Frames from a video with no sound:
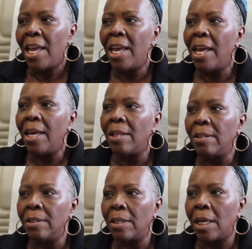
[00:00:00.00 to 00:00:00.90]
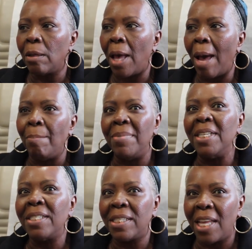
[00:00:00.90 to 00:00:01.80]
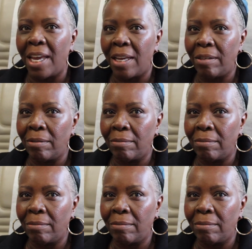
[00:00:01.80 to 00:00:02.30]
and I miss that.